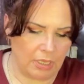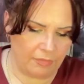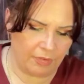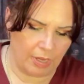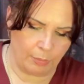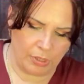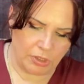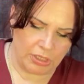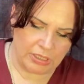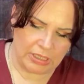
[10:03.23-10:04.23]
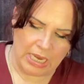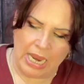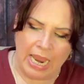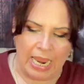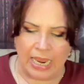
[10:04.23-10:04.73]
love brushes.
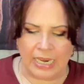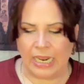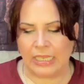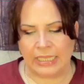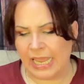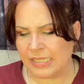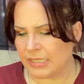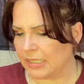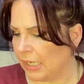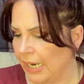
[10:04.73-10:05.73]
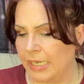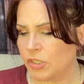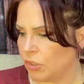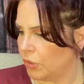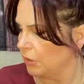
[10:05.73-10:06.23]
And last and
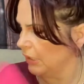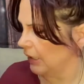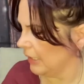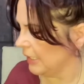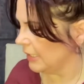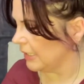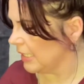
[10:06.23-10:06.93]
certainly least